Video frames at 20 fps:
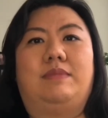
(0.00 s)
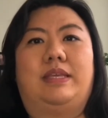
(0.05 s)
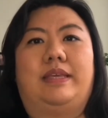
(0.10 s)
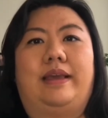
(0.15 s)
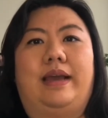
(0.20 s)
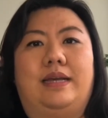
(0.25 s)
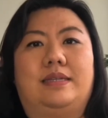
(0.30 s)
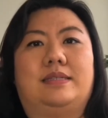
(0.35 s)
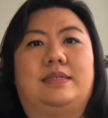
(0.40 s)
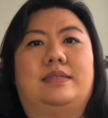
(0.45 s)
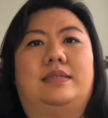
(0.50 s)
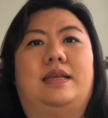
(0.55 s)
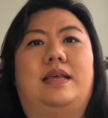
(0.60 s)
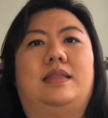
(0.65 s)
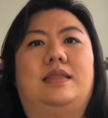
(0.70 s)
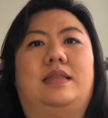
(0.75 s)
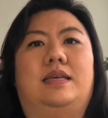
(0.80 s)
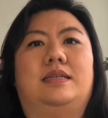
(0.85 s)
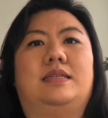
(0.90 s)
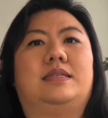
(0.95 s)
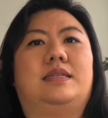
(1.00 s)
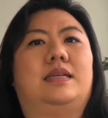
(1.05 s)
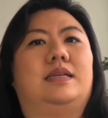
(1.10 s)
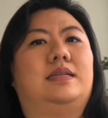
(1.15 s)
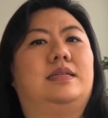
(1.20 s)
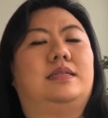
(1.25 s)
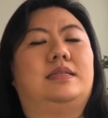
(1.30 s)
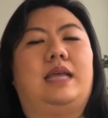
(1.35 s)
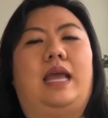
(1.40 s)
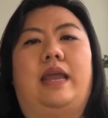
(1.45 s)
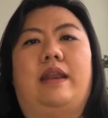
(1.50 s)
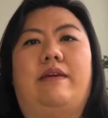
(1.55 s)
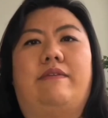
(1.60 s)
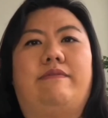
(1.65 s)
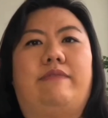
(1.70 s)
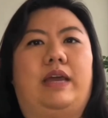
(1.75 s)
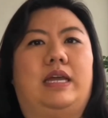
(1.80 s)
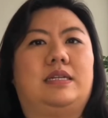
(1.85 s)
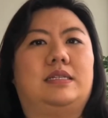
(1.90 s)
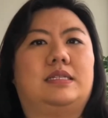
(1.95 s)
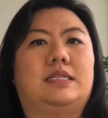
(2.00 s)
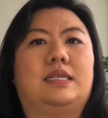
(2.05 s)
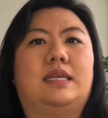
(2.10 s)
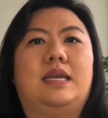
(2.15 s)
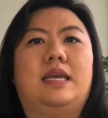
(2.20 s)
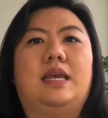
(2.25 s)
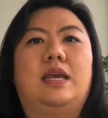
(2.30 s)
Yes, this is an event